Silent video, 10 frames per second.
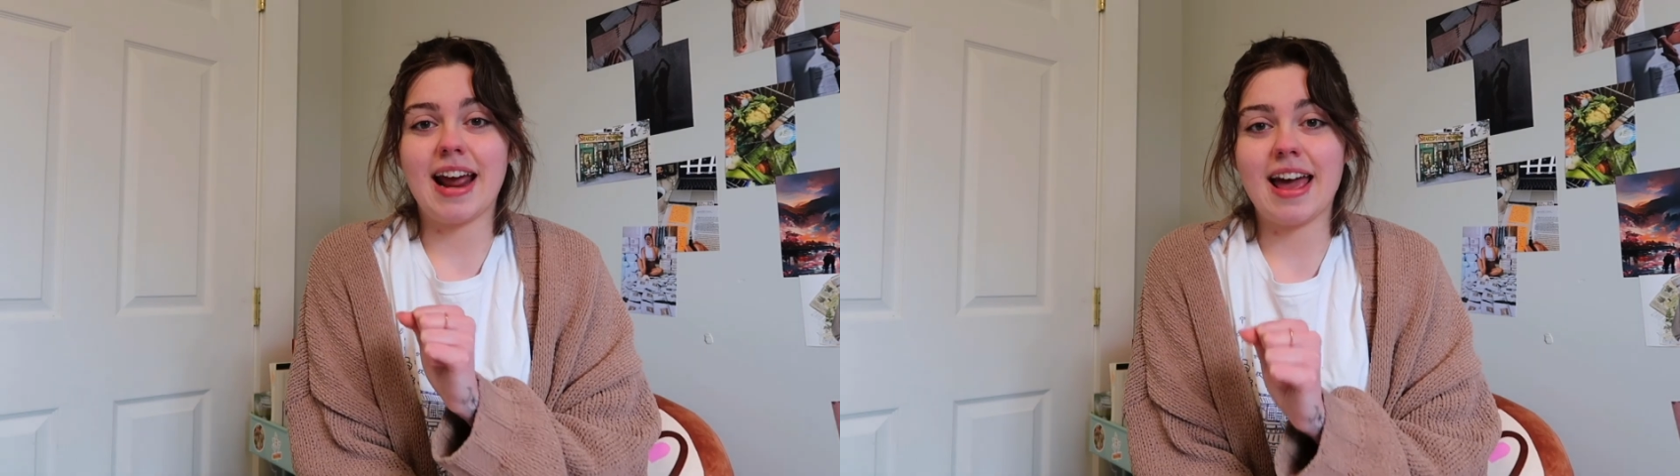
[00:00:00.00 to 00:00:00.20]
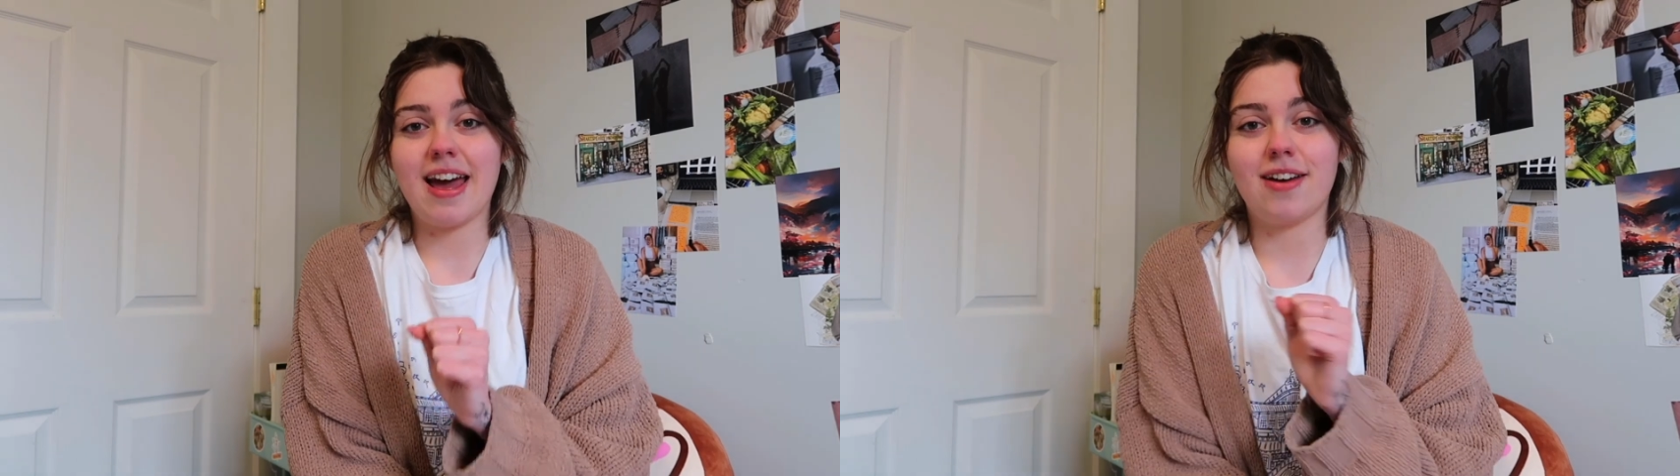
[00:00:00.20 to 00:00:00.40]

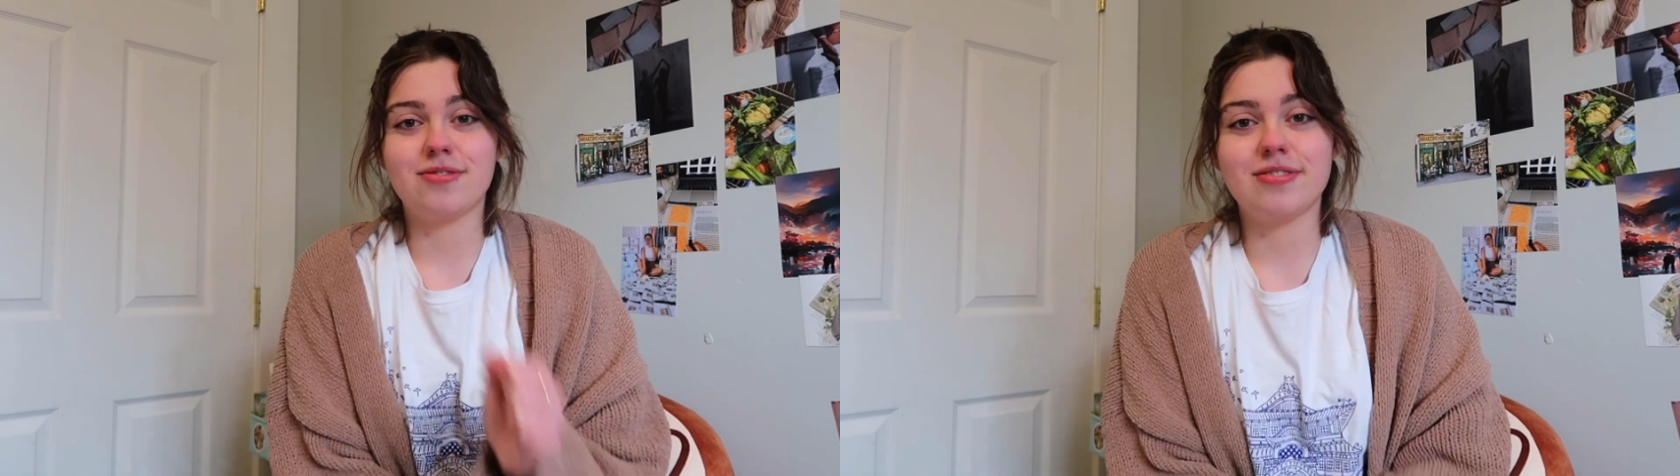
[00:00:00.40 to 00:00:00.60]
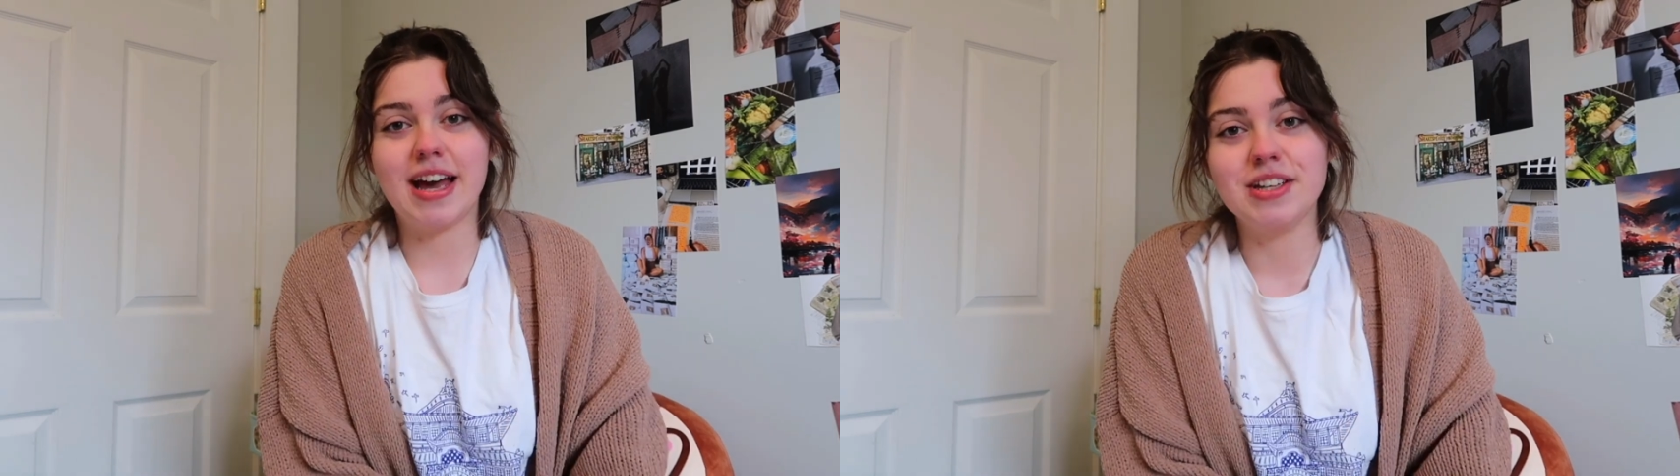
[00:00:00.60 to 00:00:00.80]
I
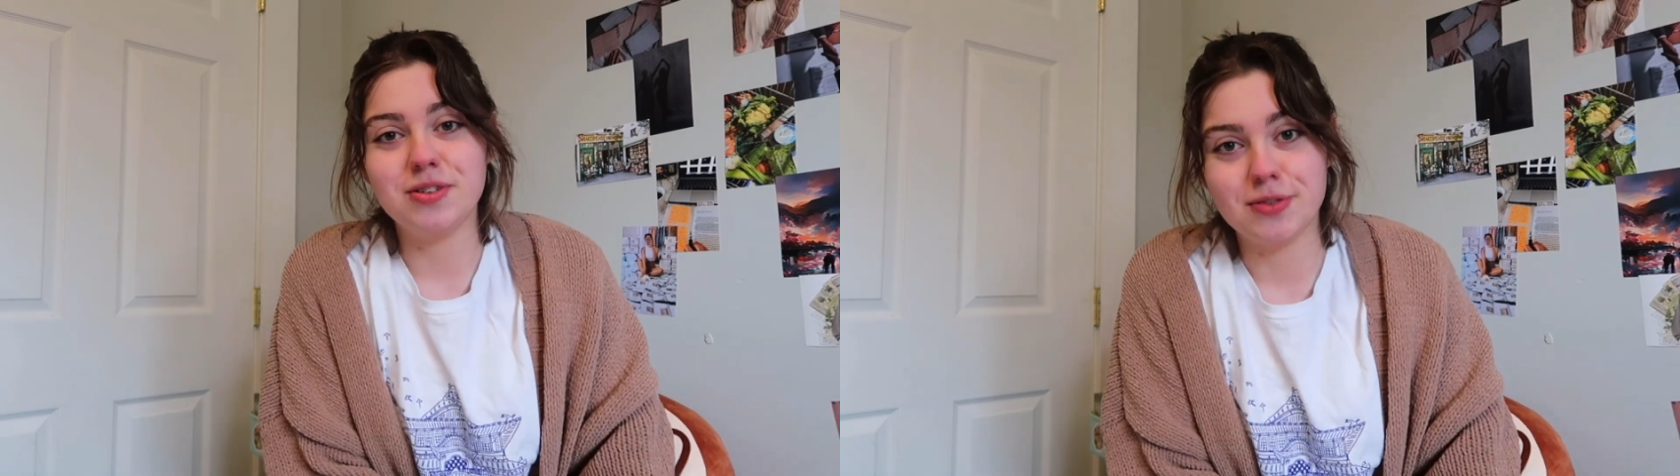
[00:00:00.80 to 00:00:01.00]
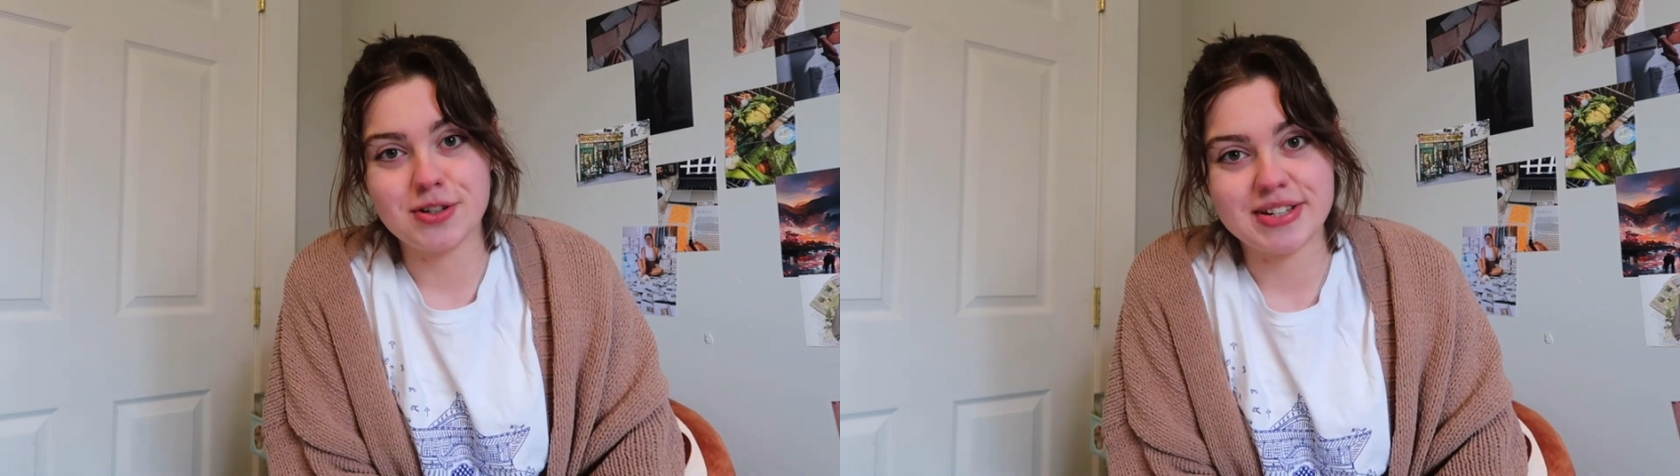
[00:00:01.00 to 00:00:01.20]
have at
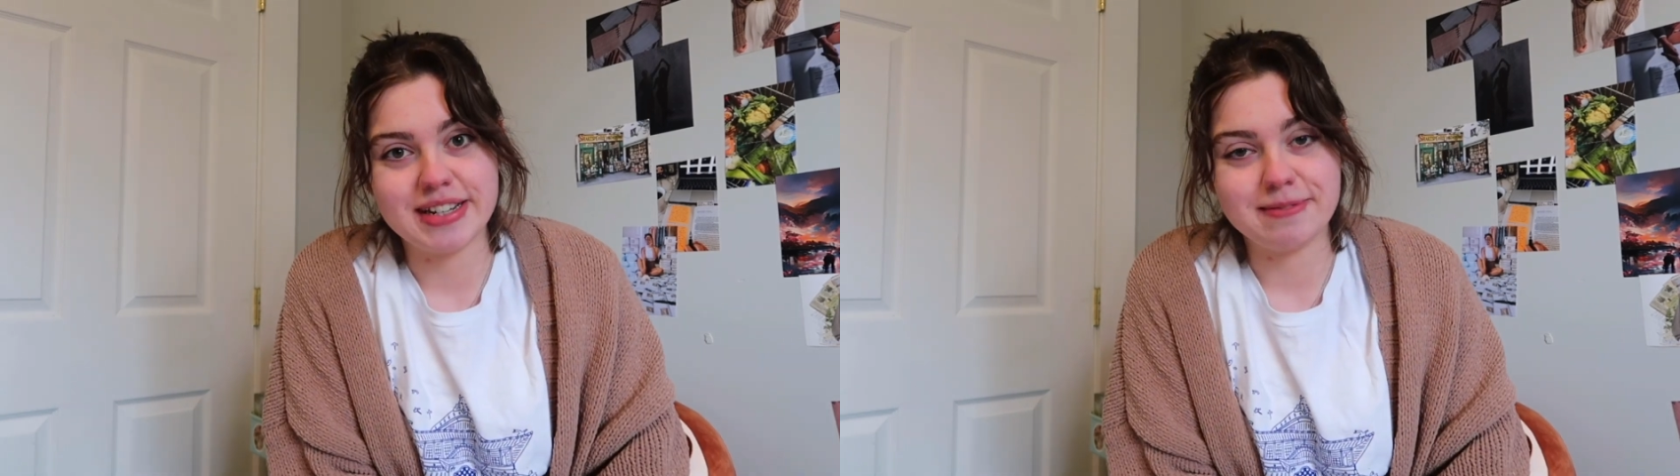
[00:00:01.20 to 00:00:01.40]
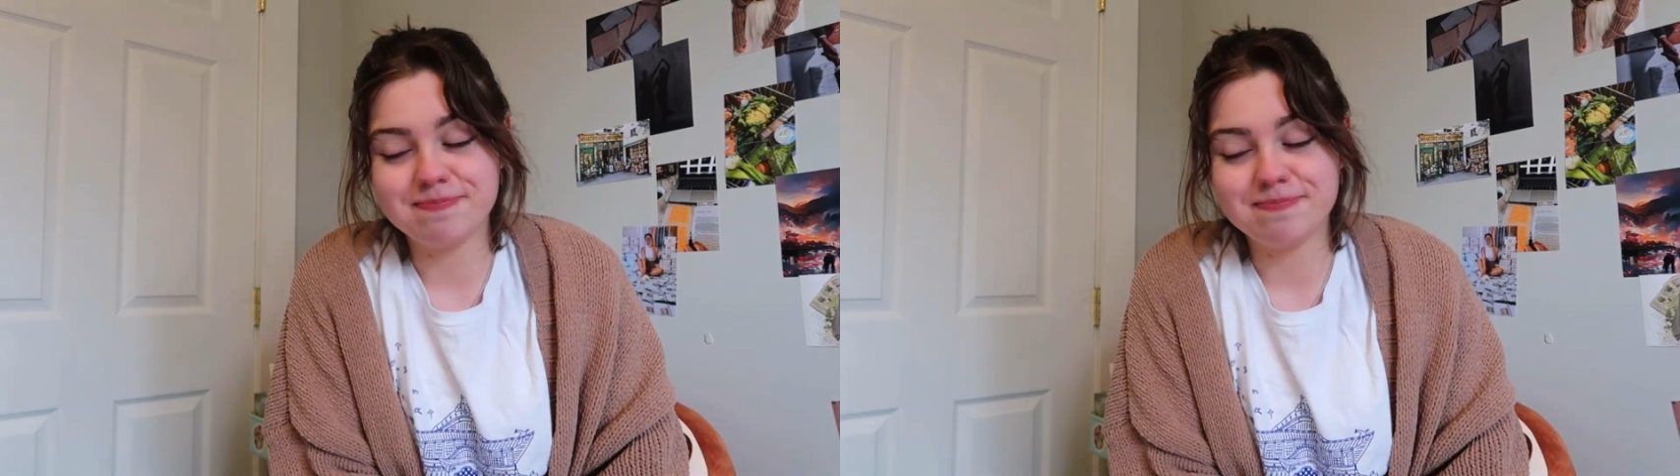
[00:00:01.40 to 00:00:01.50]
university.